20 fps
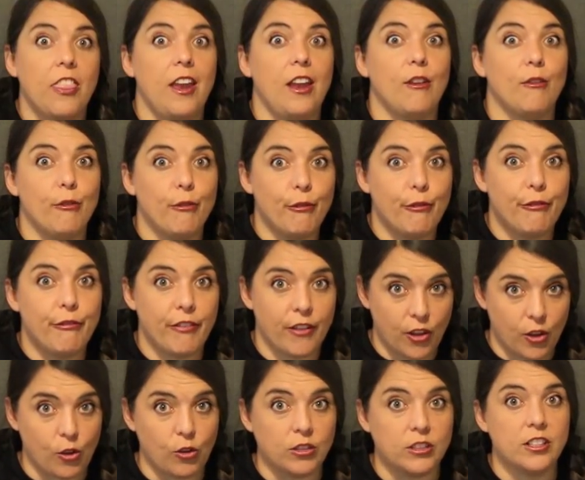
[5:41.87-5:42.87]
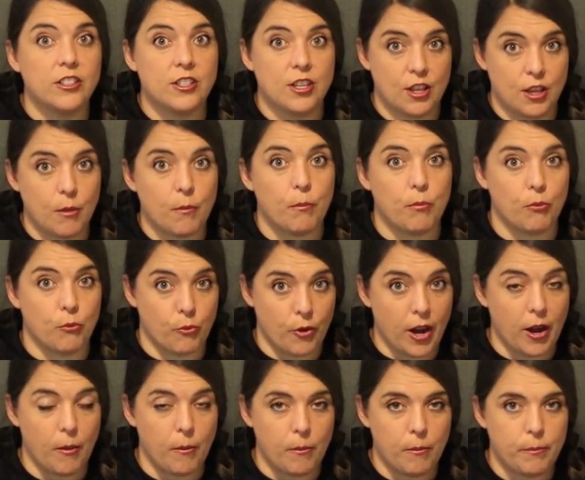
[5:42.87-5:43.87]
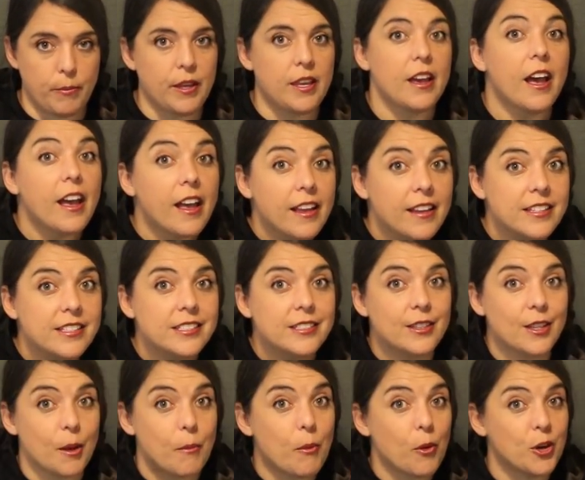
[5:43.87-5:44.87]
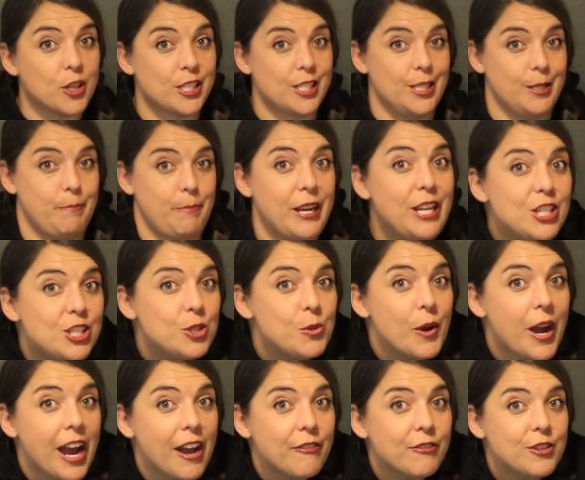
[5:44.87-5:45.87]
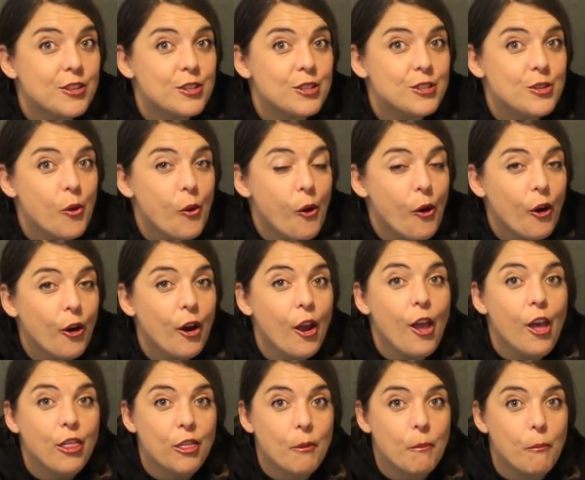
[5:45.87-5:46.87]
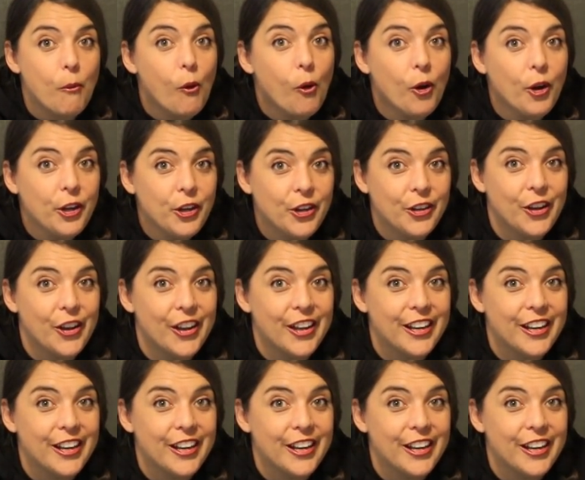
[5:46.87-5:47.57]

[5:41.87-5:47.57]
thing filled to the brim because the more space you have to store, the more you're